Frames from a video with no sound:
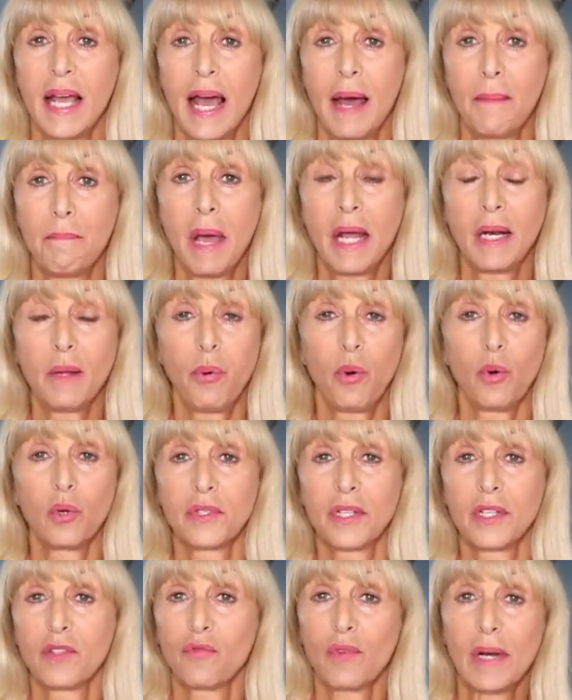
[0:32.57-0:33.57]
And
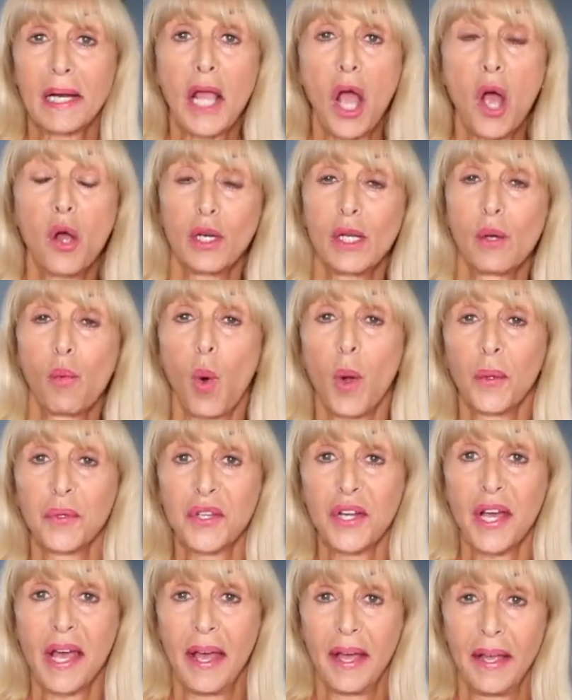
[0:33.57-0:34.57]
menopause is really only one
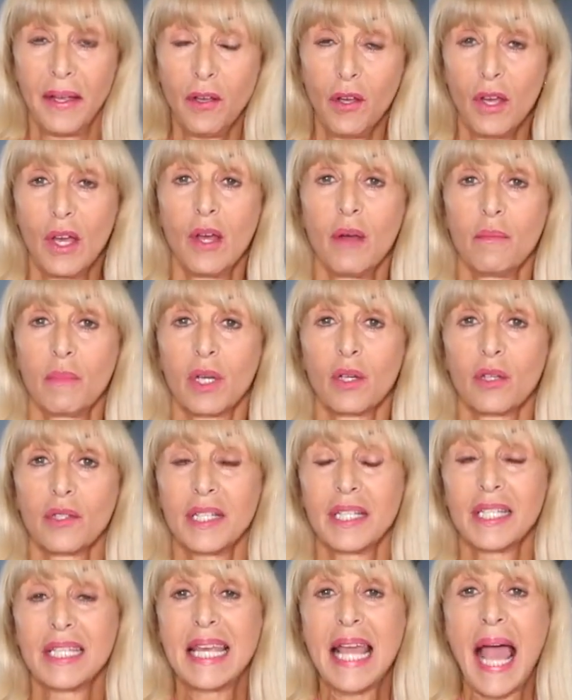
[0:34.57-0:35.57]
day because
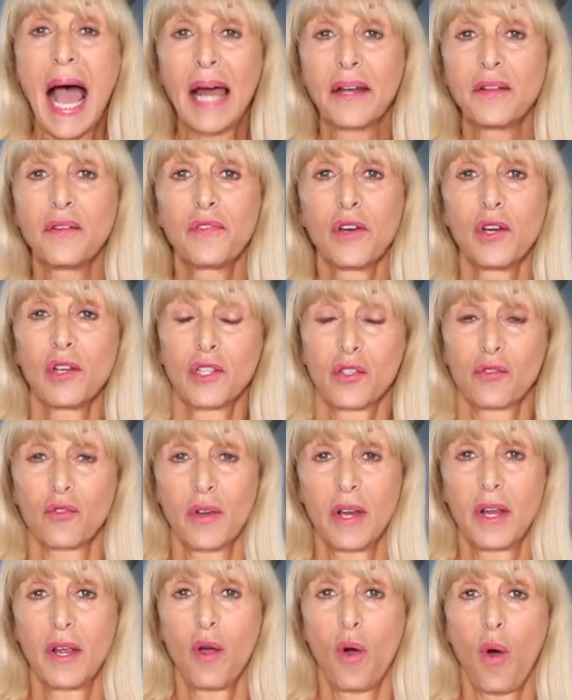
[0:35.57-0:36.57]
it's the
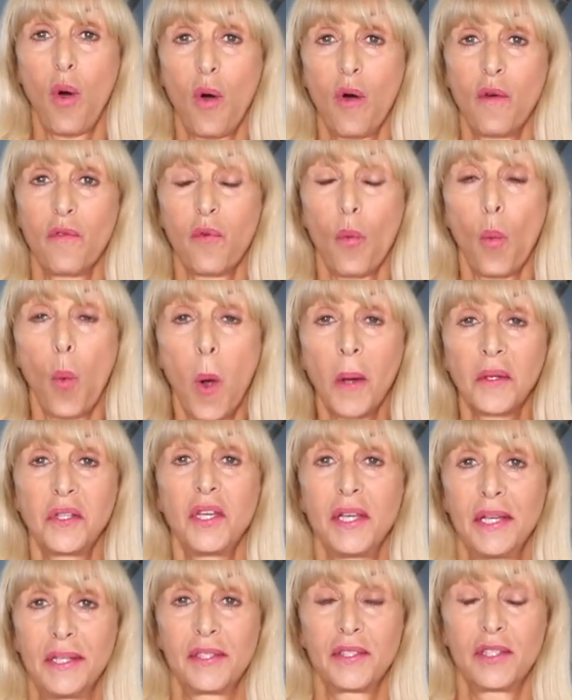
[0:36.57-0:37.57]
anniversary of 1
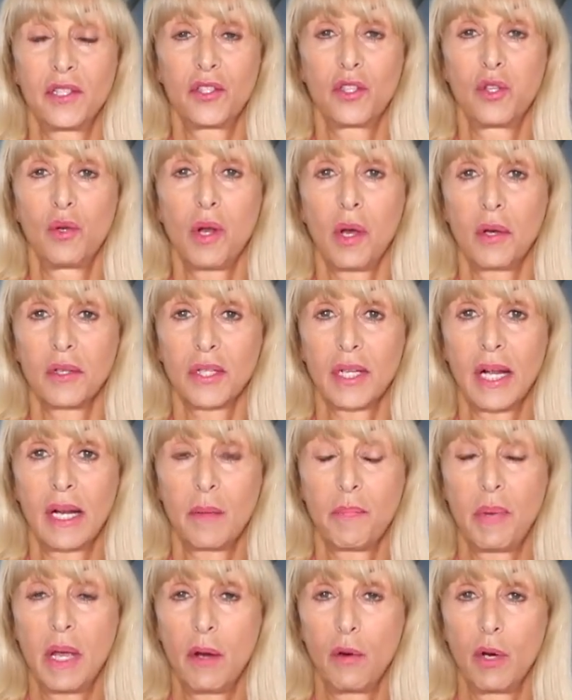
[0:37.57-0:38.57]
year since you last had
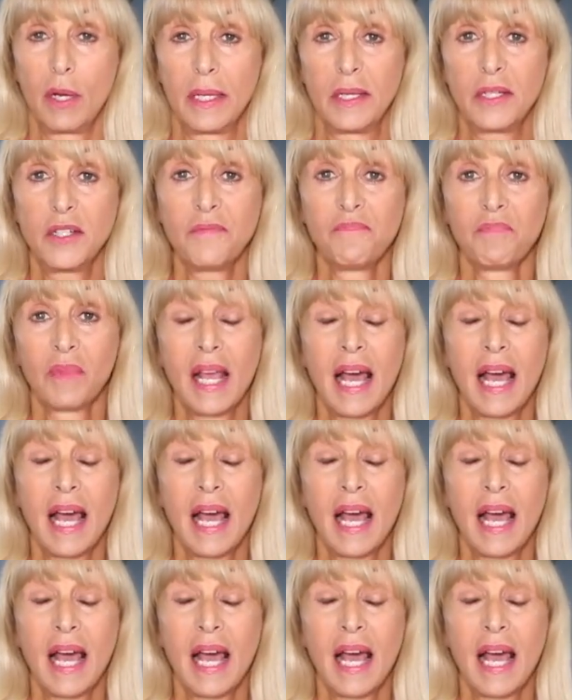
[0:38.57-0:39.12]
a period.